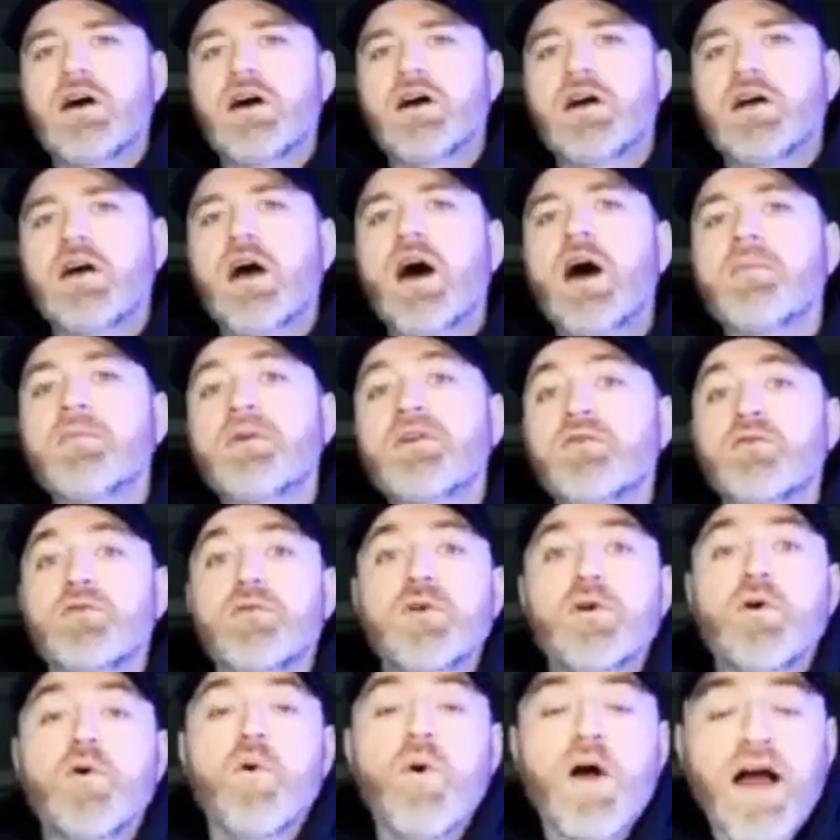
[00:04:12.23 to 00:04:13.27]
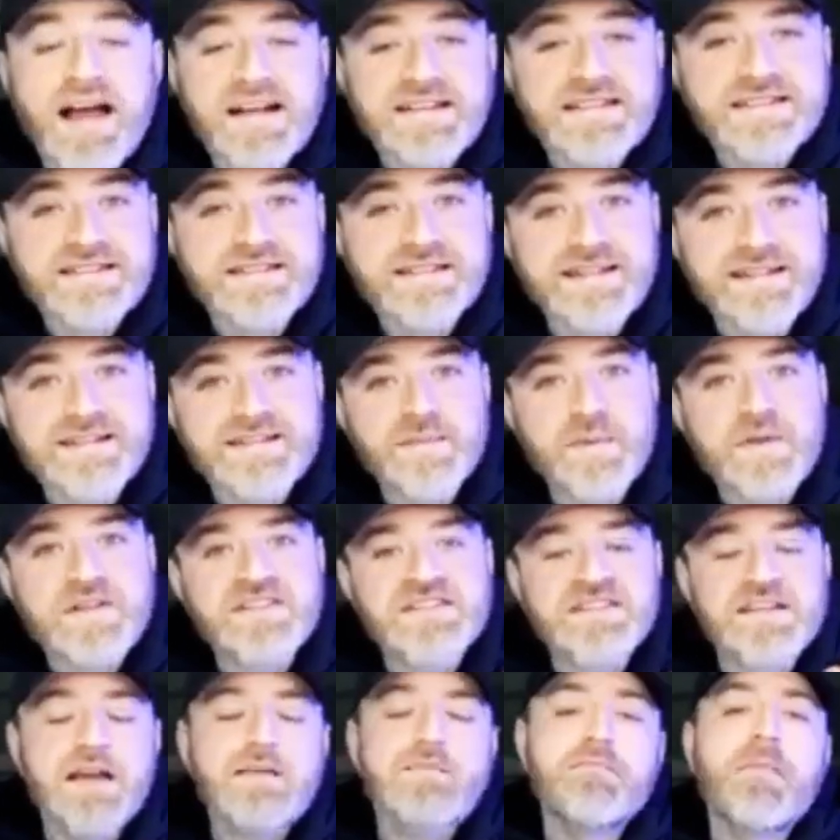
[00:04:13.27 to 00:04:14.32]
A common request that's been
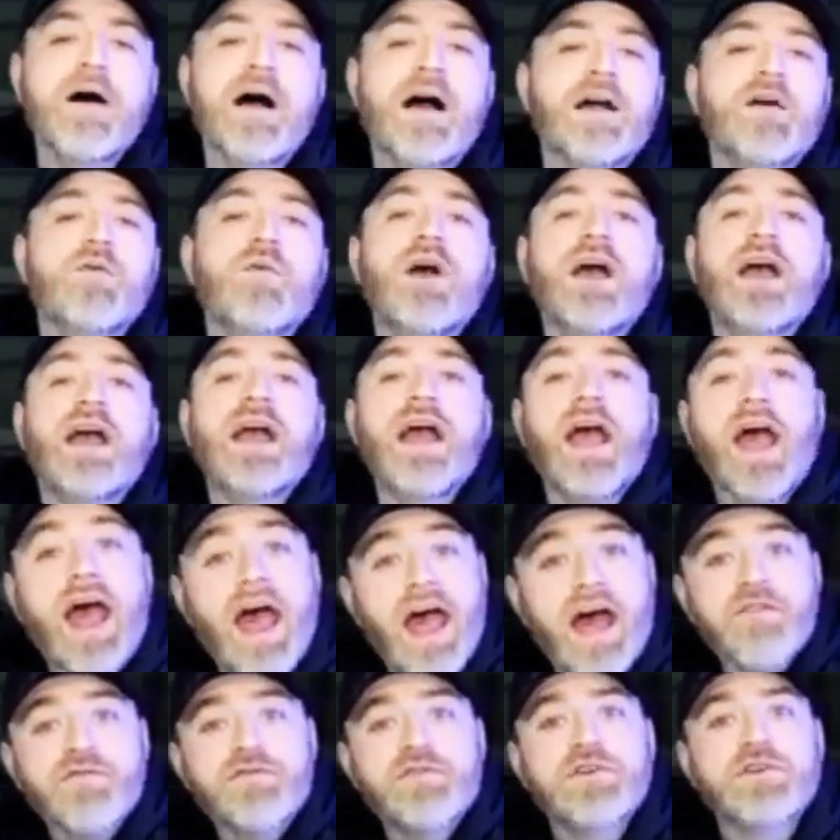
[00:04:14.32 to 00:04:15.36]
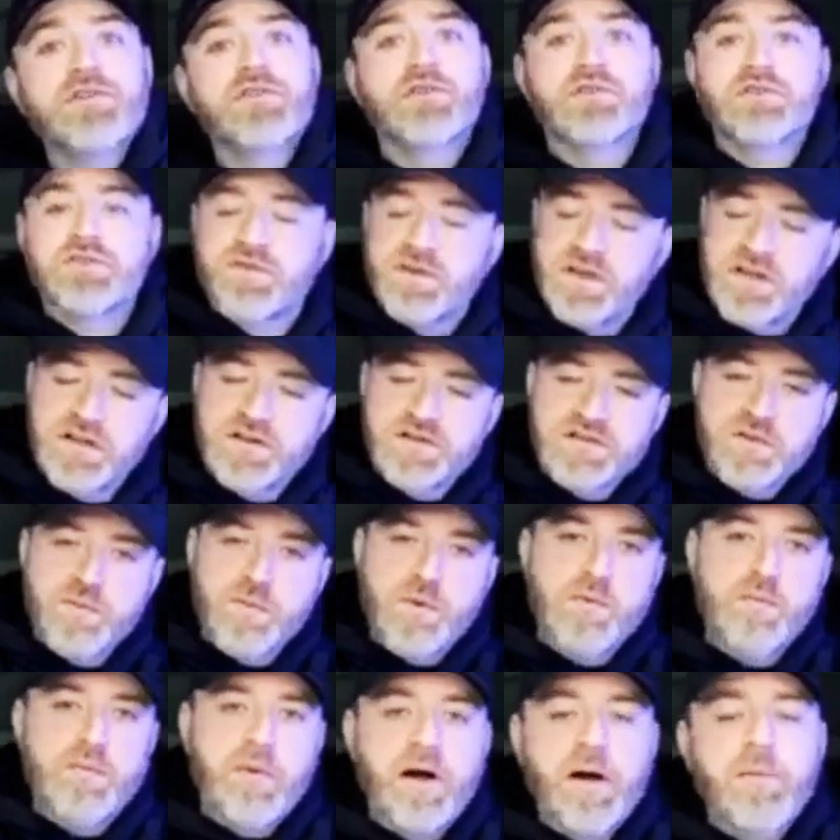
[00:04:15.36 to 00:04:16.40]
sent my way after those videos have
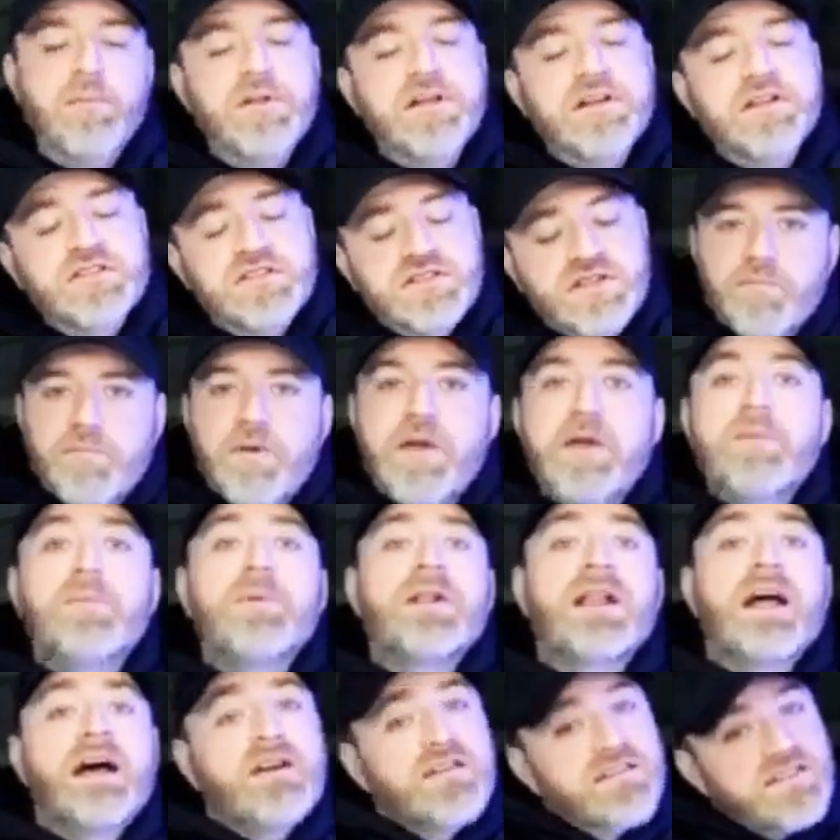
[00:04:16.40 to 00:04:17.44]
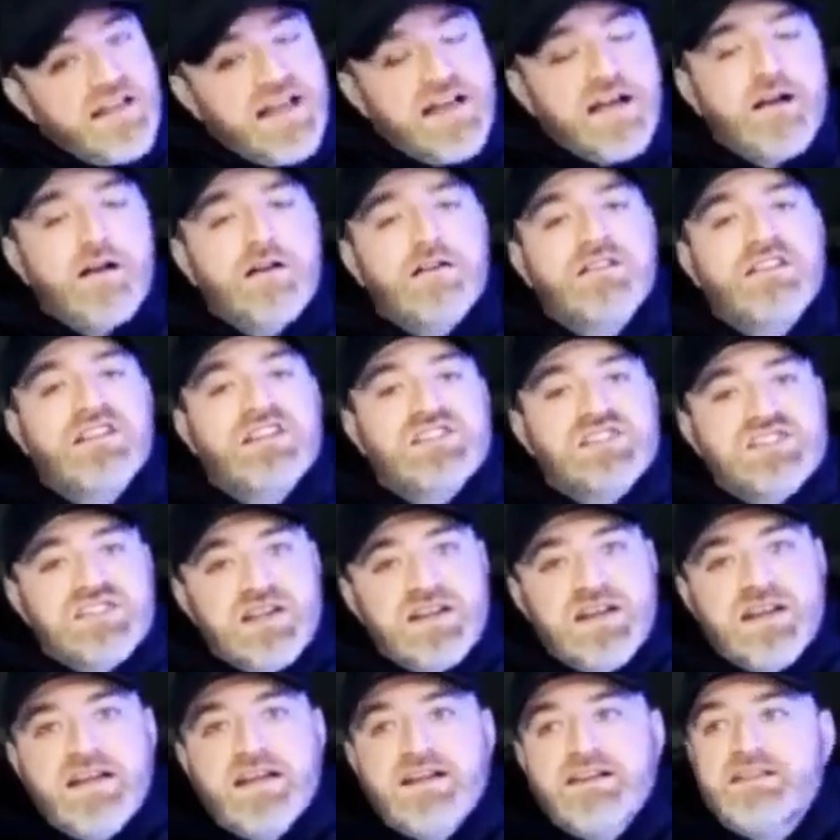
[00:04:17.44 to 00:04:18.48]
been published. People out there
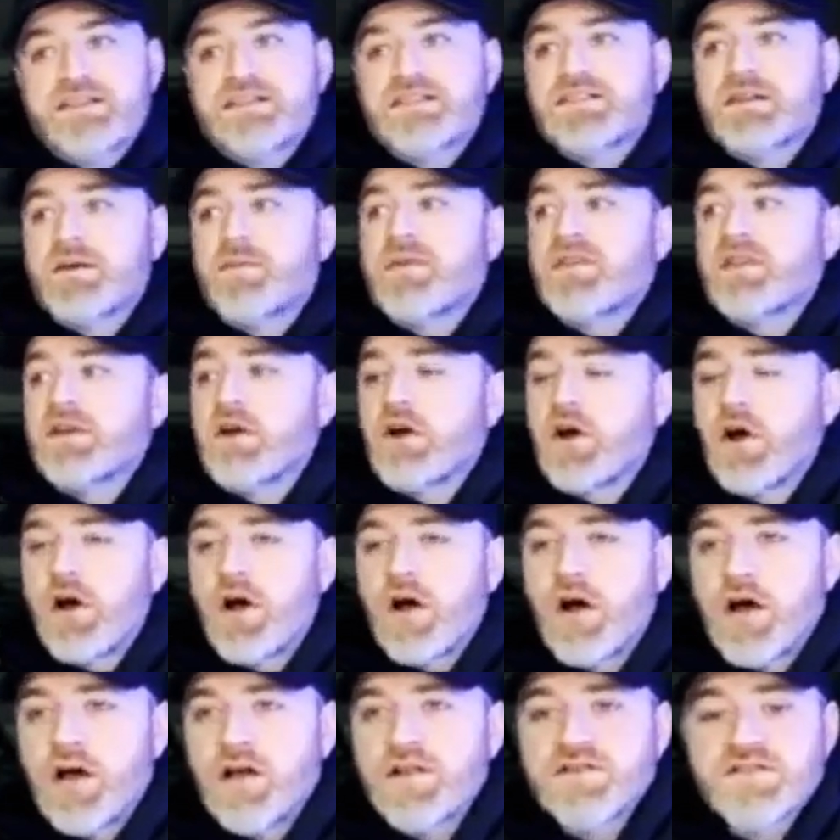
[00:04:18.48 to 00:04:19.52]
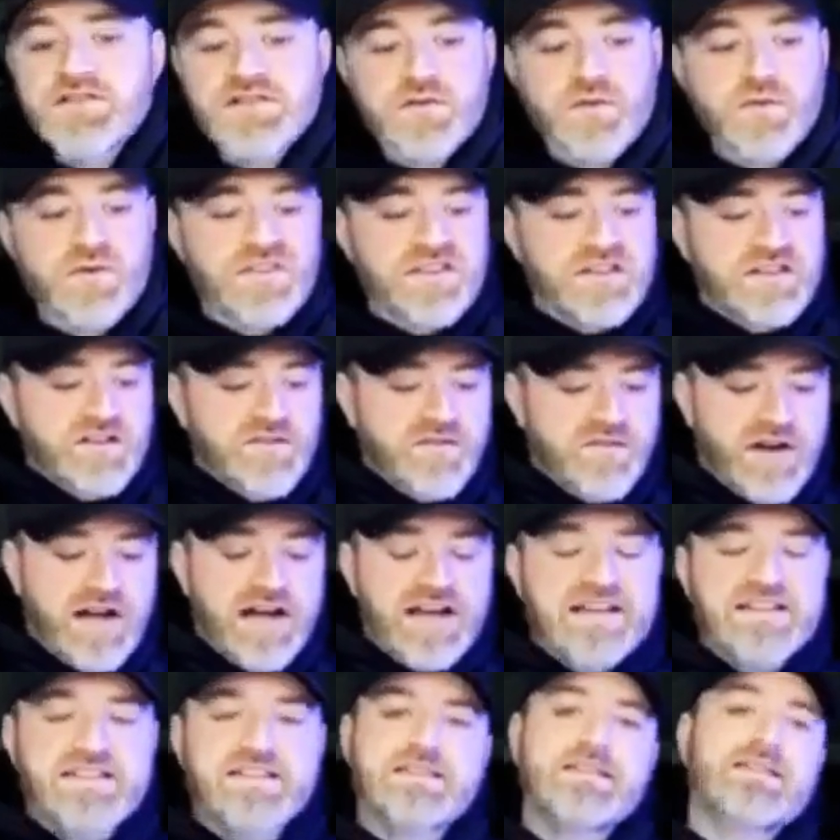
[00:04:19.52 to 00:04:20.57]
listening to some of the cons with the
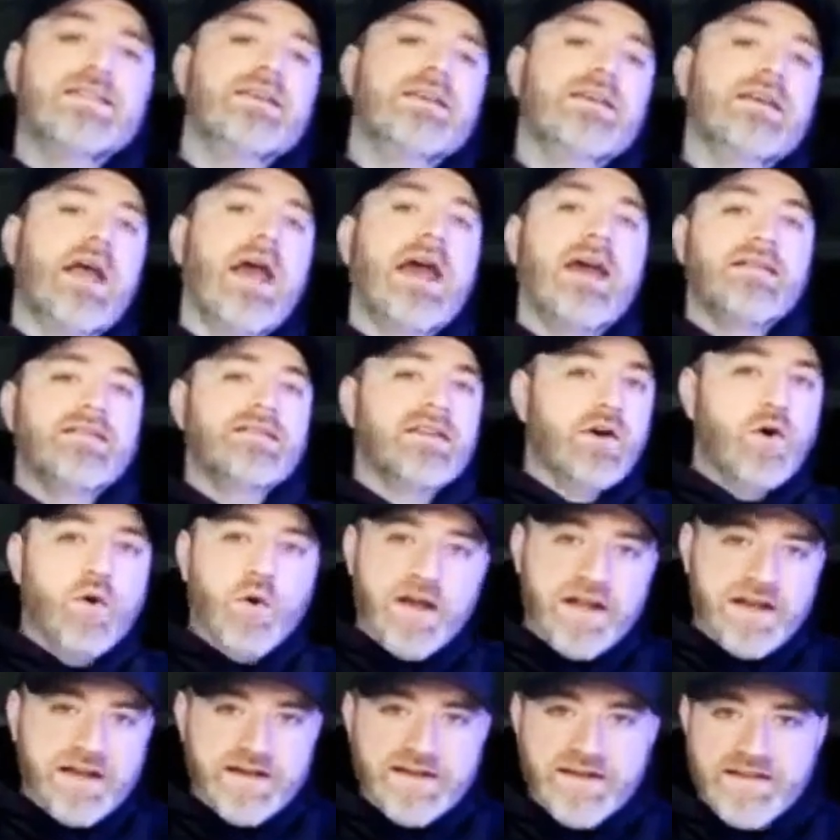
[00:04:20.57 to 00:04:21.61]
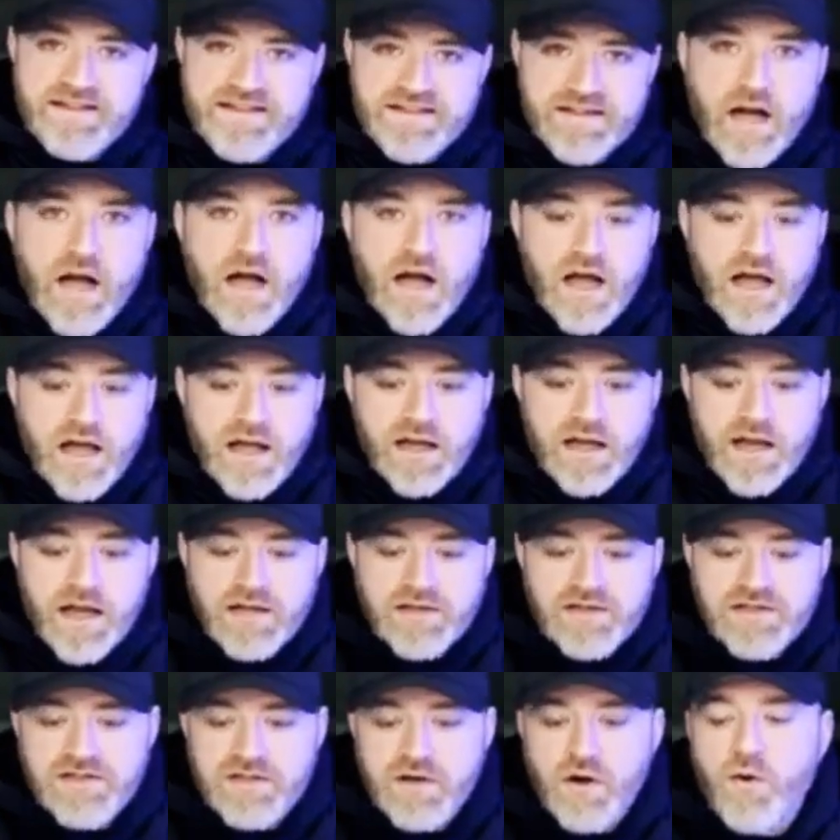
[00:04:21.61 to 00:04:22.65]
device, the antiquated design,
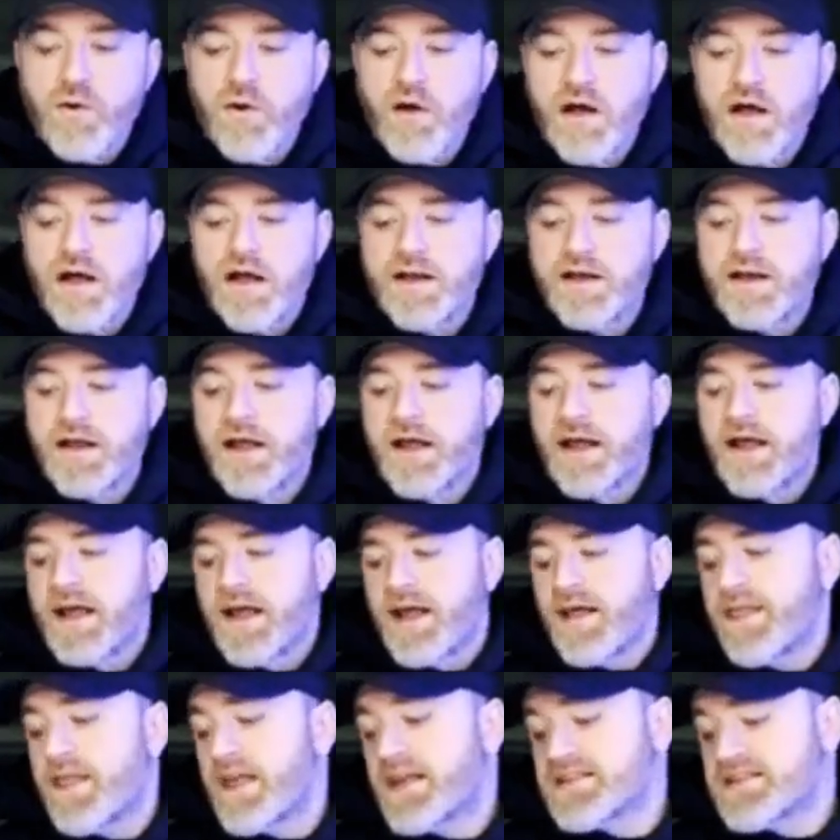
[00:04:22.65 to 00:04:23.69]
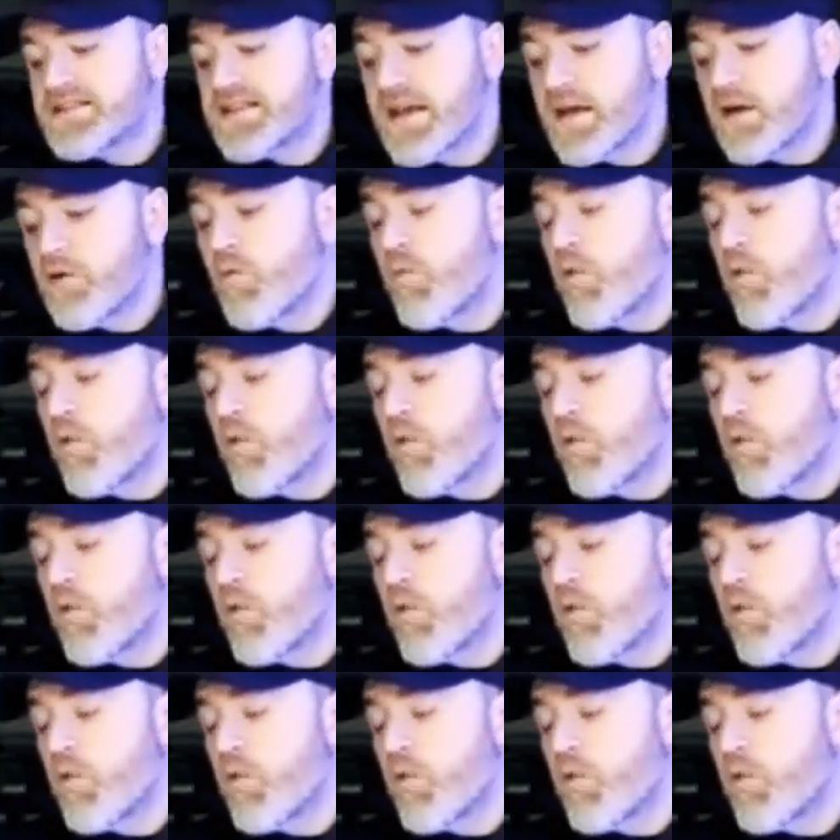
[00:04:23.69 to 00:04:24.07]
and so on, and then saying,